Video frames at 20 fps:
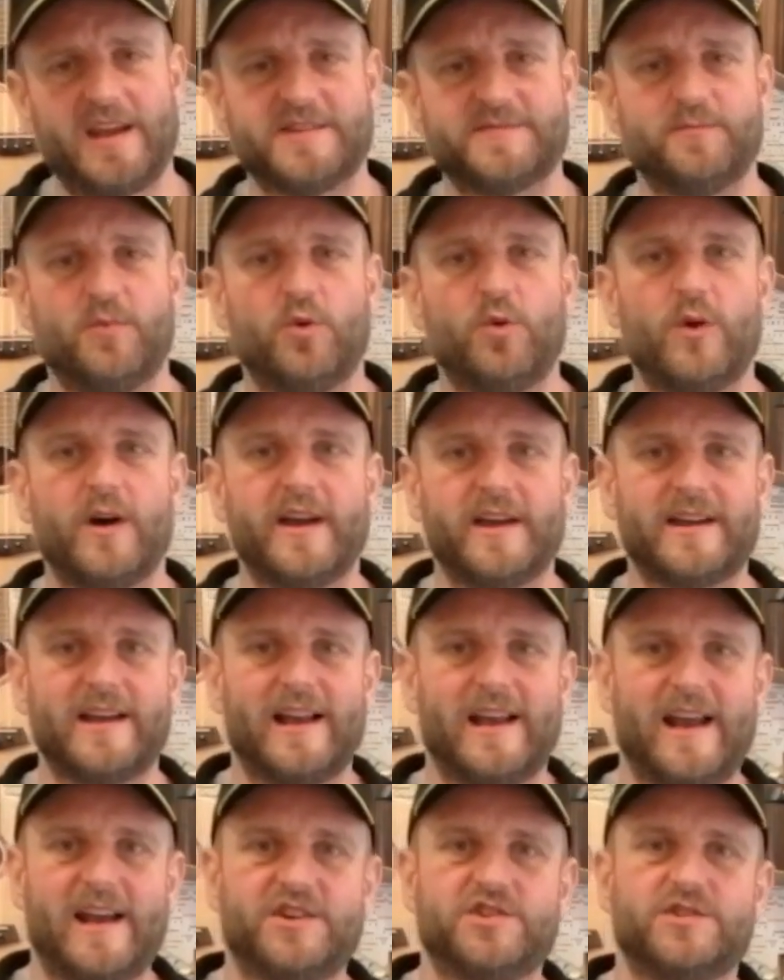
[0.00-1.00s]
It's more a
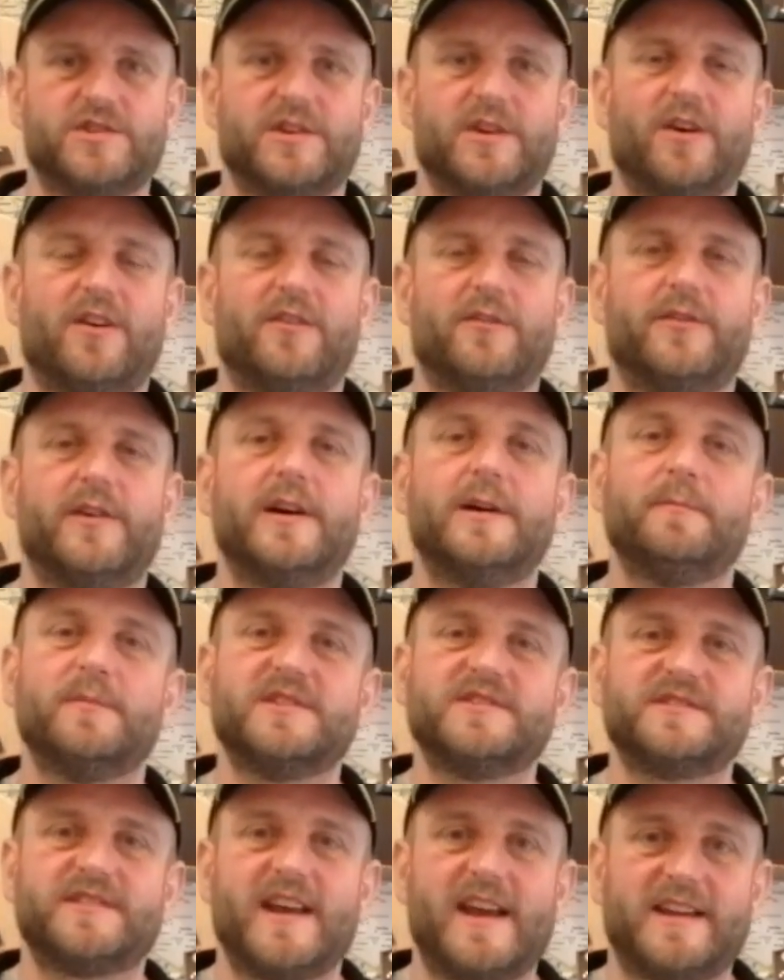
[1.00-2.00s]
collection of
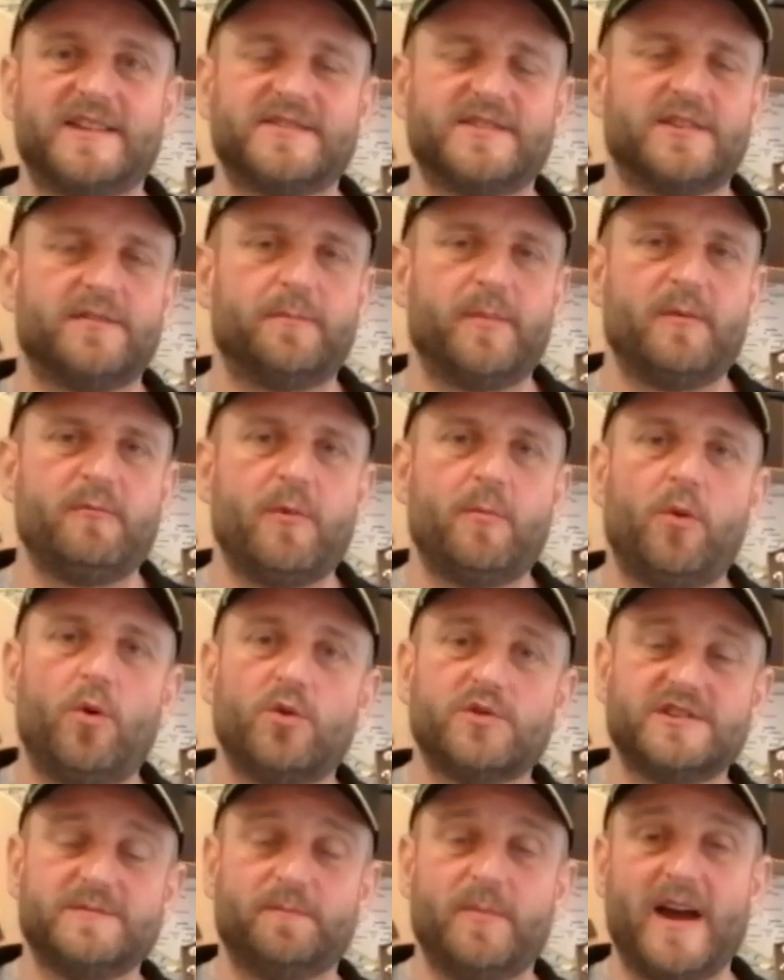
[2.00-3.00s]
mistakes that have been
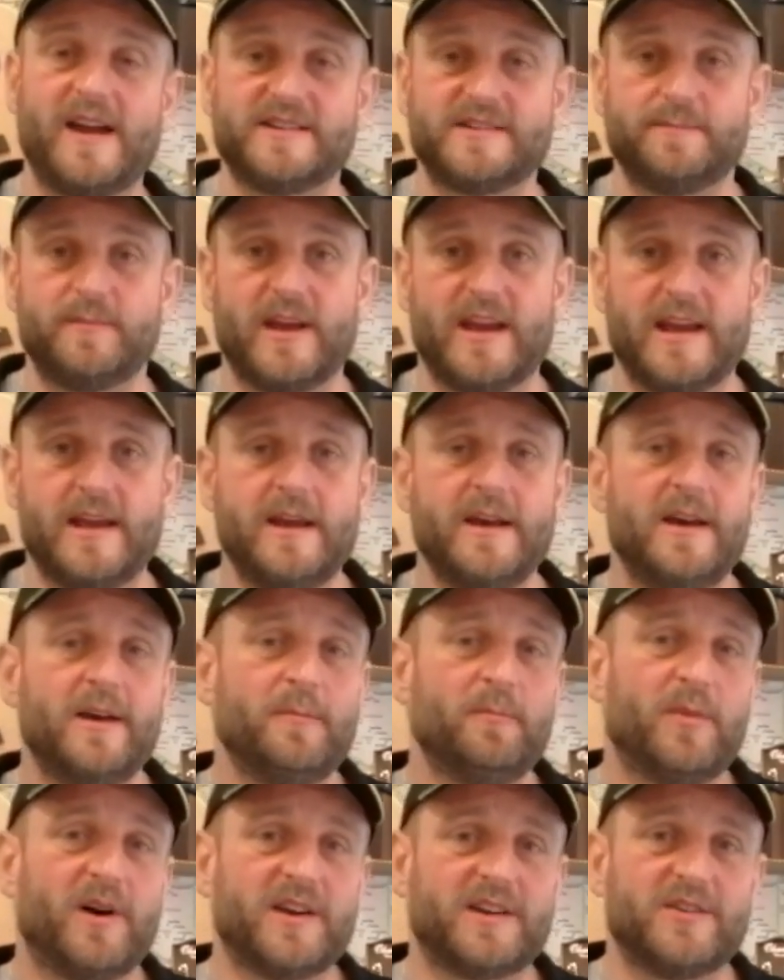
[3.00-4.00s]
reported back to me
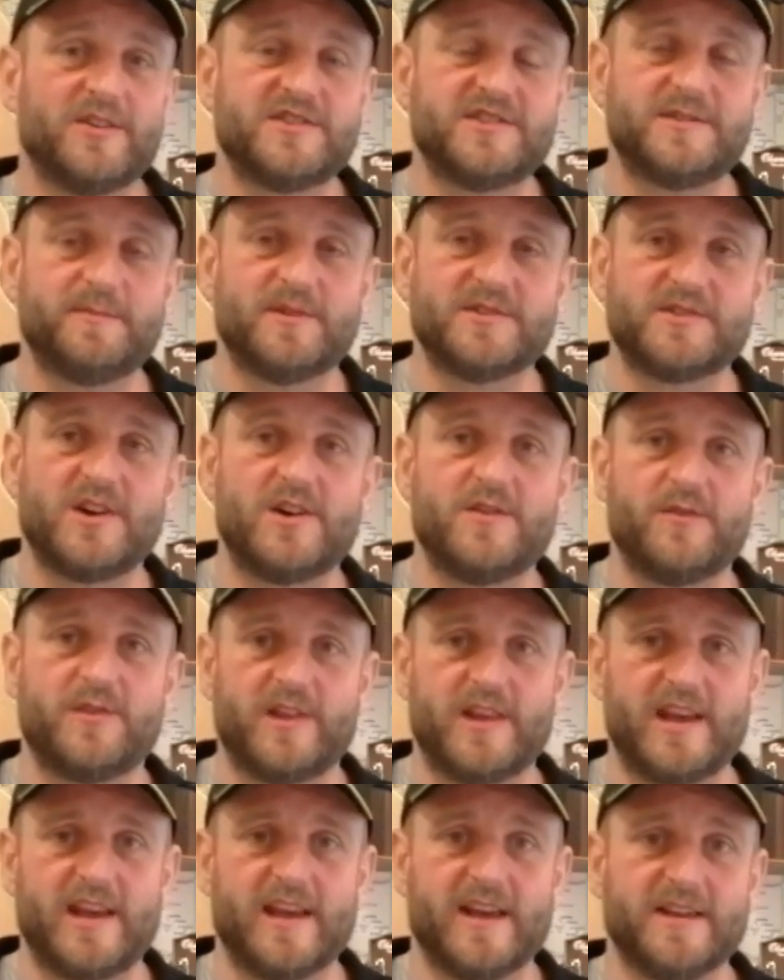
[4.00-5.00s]
by customers
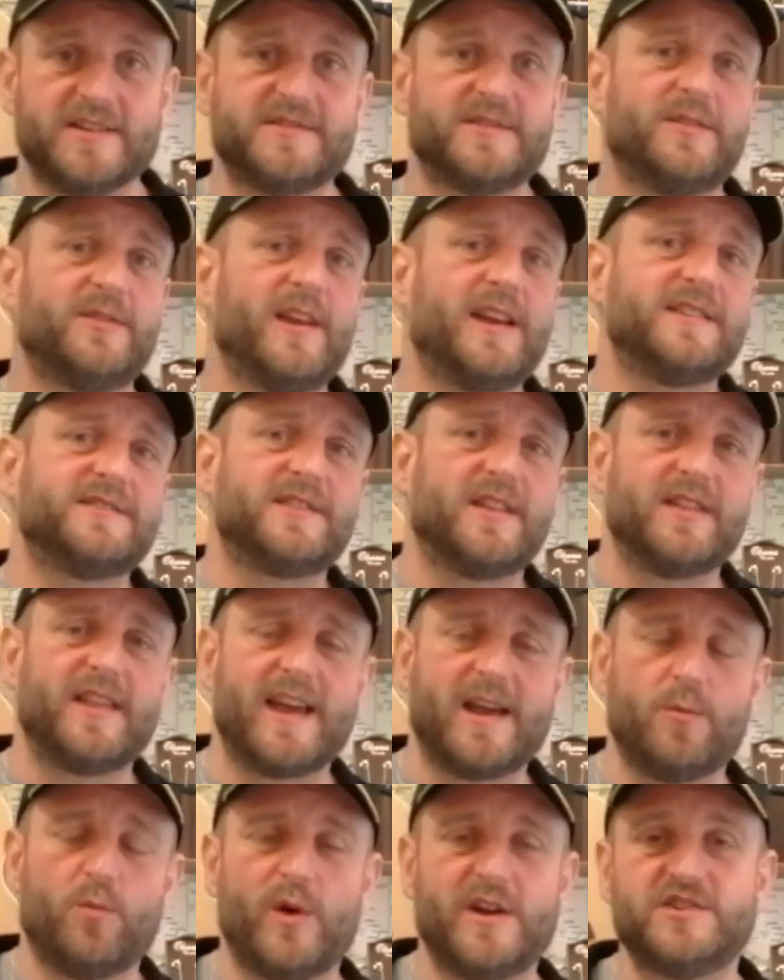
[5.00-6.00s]
over the years, things that
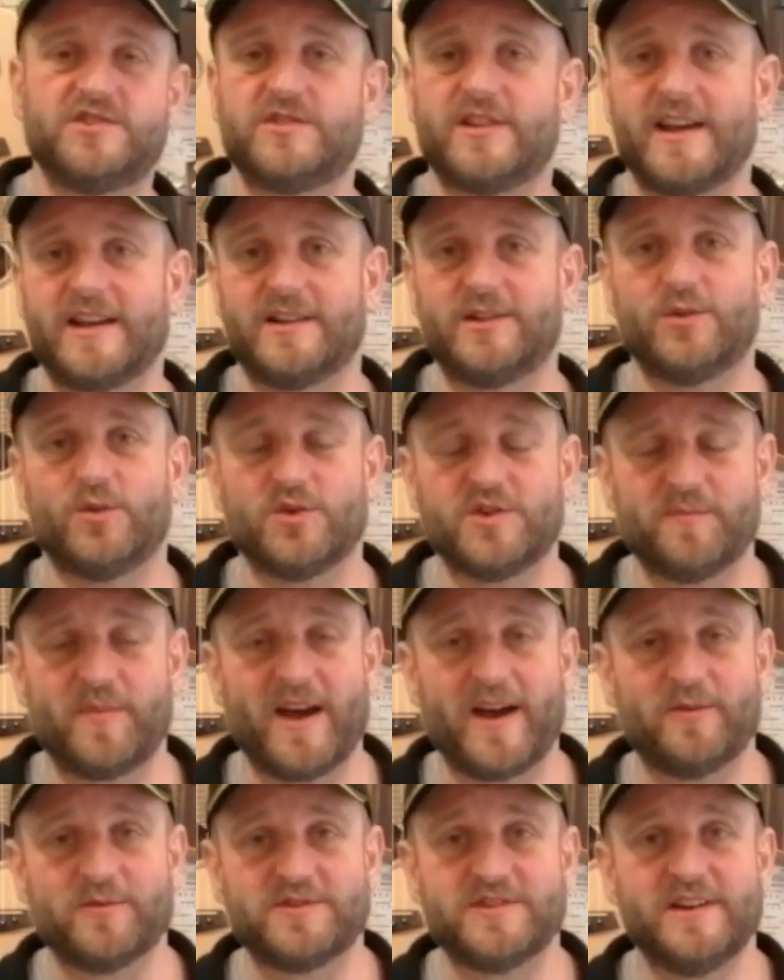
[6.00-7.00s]
they wish they'd thought
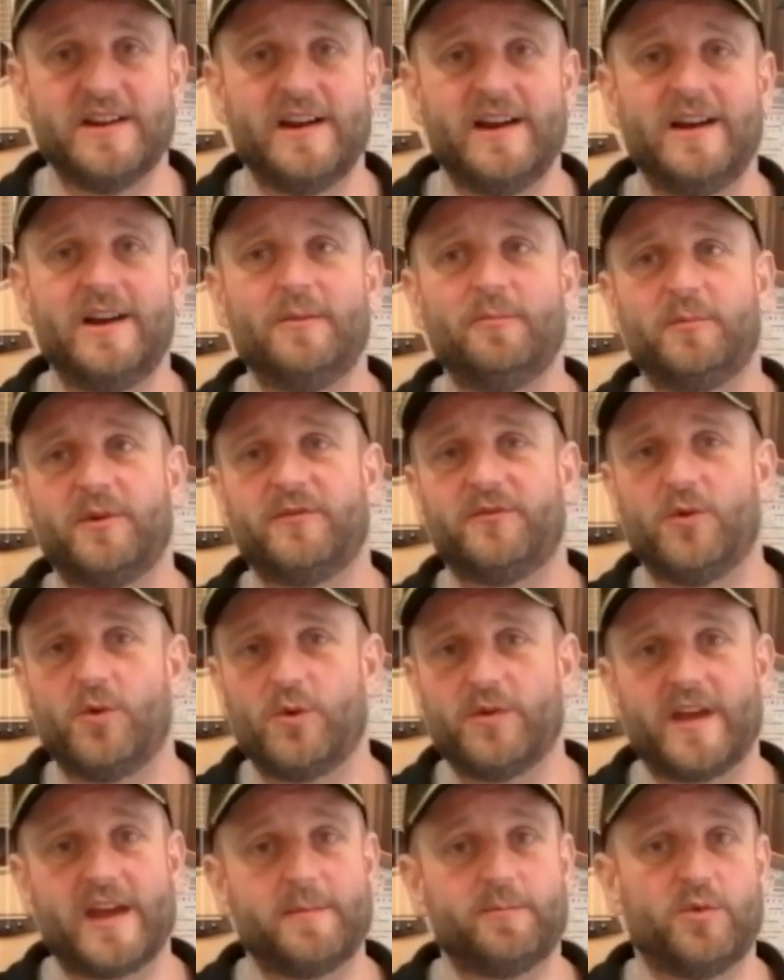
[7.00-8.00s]
about
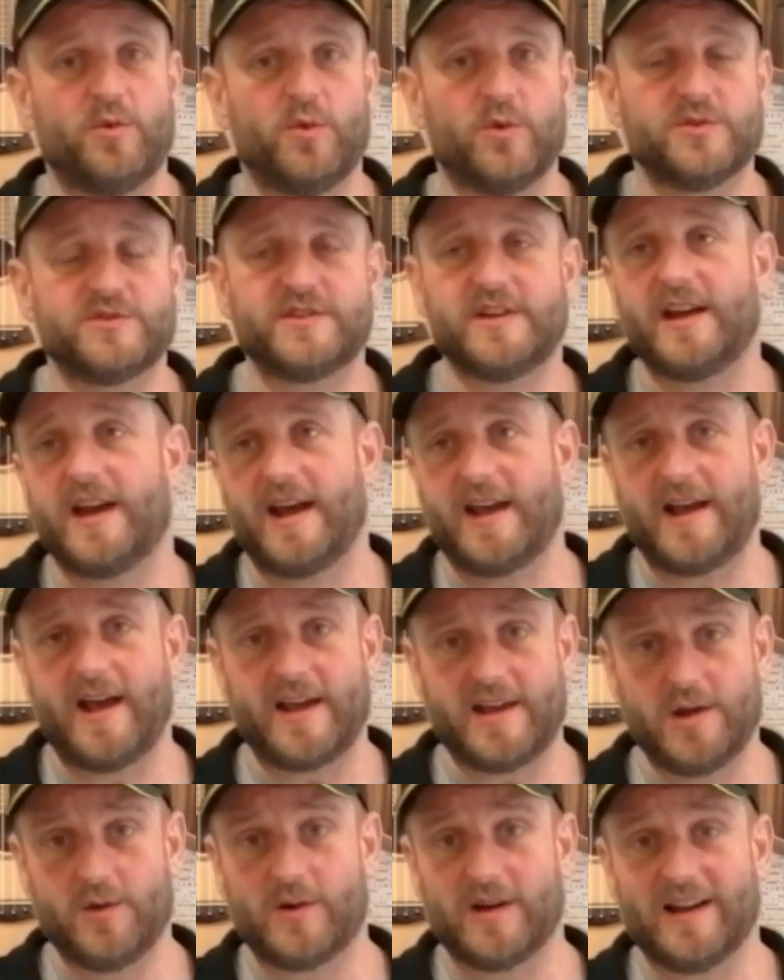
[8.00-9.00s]
before they bought
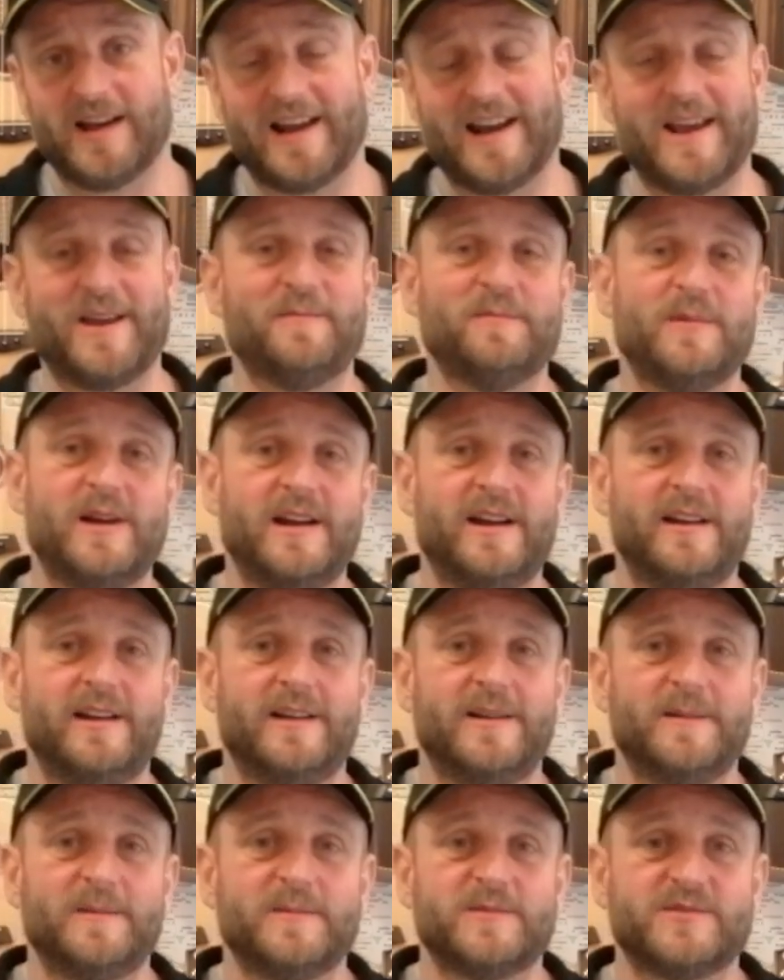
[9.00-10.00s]
a ukulele.
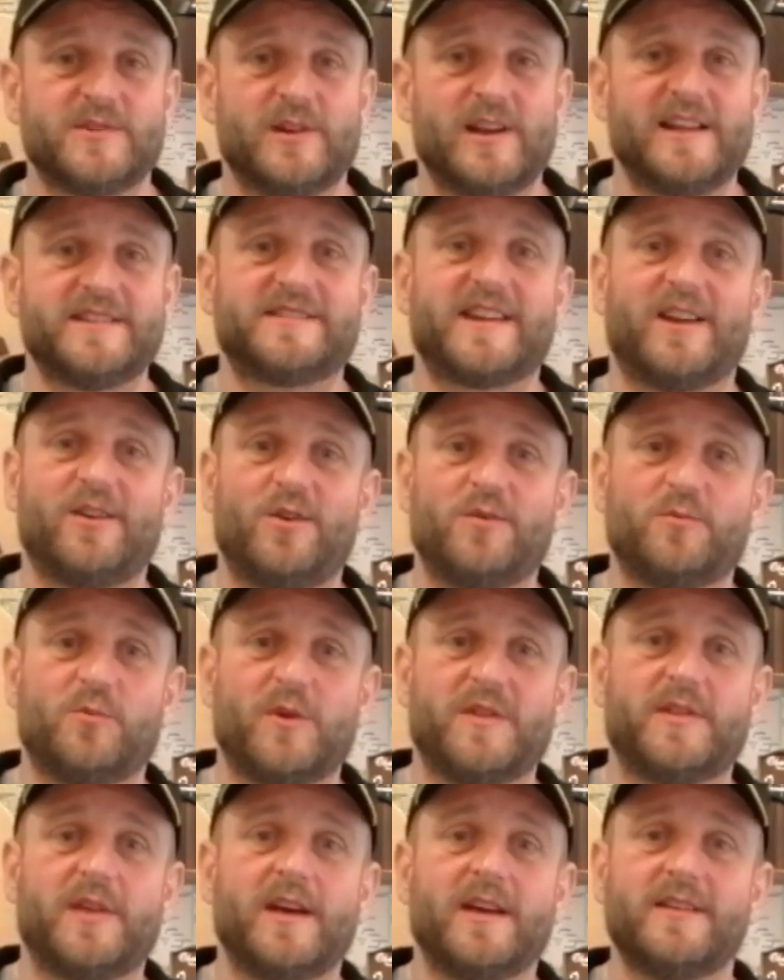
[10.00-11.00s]
So let's get
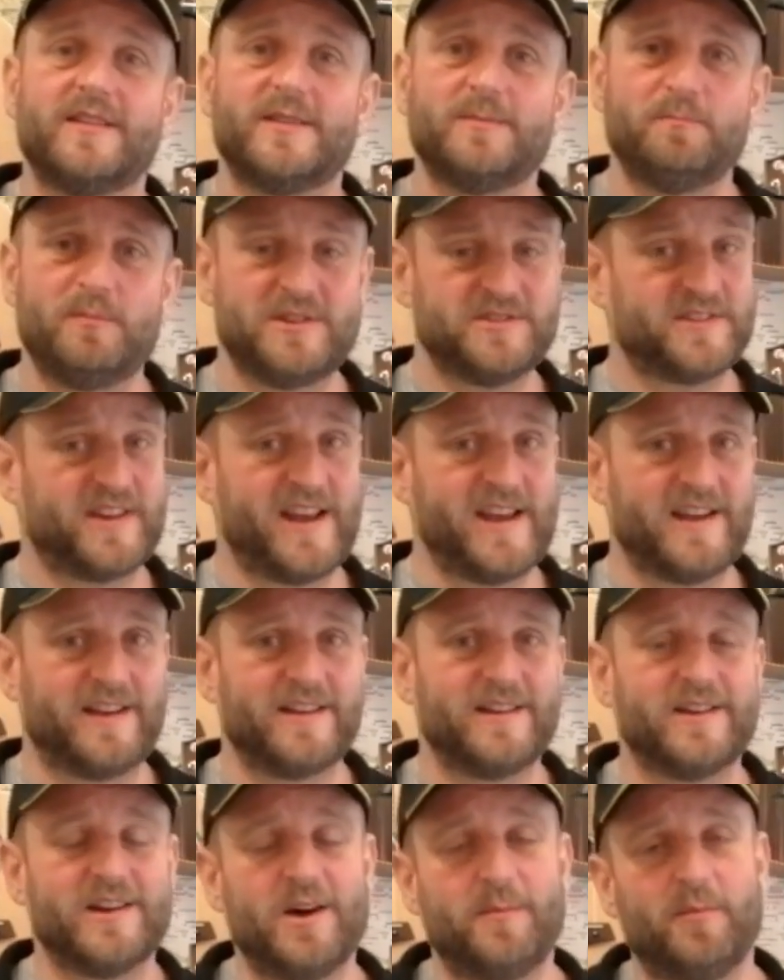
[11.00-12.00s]
on with
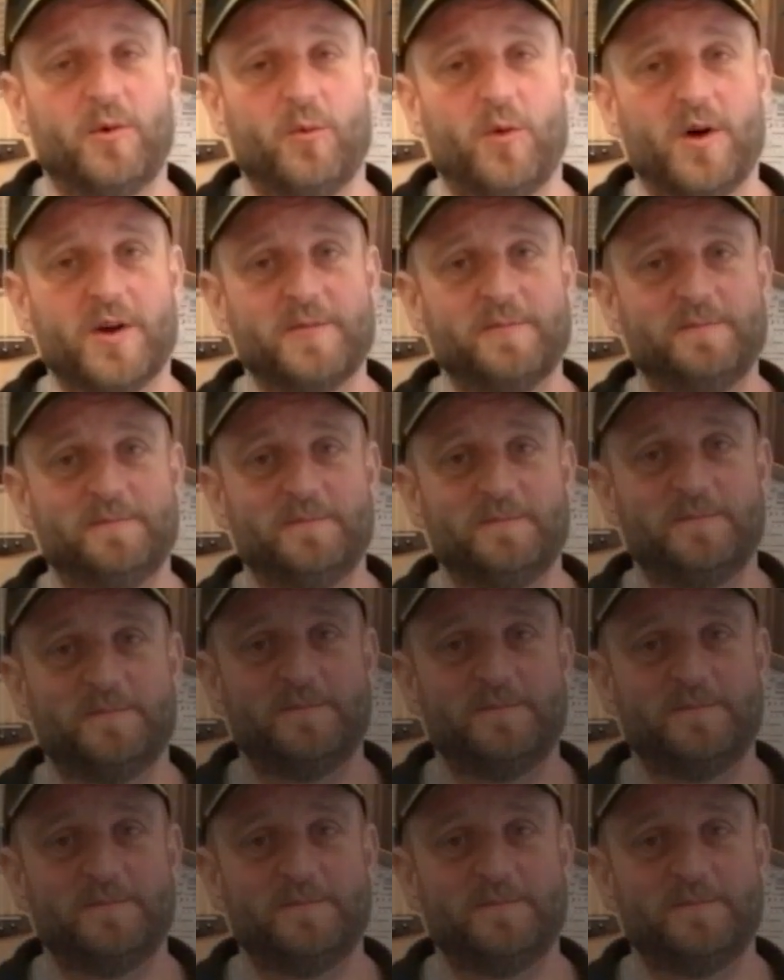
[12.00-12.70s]
mistake number 1.